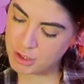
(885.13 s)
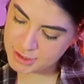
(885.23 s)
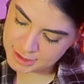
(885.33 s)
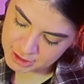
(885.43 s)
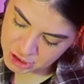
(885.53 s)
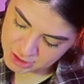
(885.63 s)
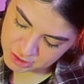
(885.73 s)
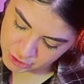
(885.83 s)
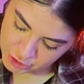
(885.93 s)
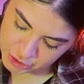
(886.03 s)
running daisy chain
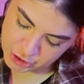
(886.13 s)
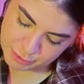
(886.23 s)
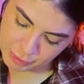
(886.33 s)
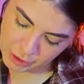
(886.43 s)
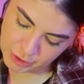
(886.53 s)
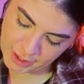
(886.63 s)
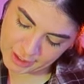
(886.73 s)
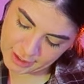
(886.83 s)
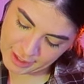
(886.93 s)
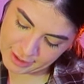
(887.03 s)
so you can just plug
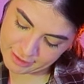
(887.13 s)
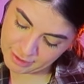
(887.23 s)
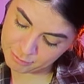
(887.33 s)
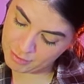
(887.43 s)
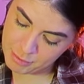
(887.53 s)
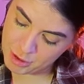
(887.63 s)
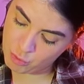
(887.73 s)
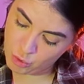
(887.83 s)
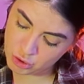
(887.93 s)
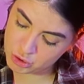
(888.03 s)
in anything maybe you
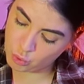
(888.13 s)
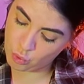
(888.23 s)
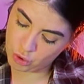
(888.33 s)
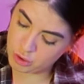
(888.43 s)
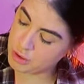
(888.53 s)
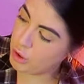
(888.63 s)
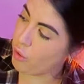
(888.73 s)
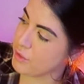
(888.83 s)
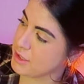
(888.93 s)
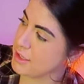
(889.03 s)
want or
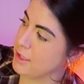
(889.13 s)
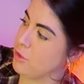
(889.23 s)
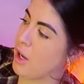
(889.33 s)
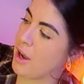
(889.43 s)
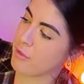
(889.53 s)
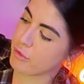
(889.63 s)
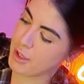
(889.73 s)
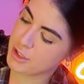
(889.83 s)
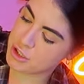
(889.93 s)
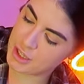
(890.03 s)
obviously you have
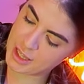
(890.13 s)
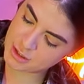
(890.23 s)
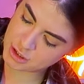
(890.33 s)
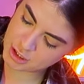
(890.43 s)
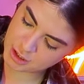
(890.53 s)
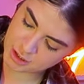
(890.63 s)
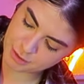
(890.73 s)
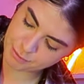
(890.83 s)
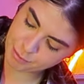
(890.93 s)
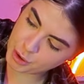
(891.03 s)
range then
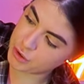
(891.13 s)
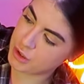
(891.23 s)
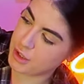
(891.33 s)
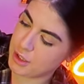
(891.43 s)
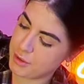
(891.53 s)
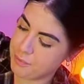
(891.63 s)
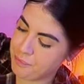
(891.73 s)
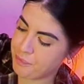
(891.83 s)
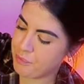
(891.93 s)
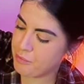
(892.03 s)
to put the
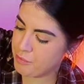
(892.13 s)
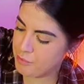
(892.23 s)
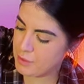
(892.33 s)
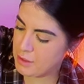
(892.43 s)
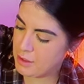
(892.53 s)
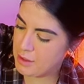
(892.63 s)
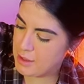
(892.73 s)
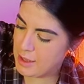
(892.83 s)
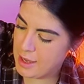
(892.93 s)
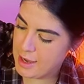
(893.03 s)

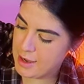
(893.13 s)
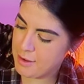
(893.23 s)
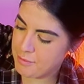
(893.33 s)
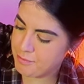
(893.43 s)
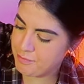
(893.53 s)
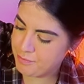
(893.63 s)
um,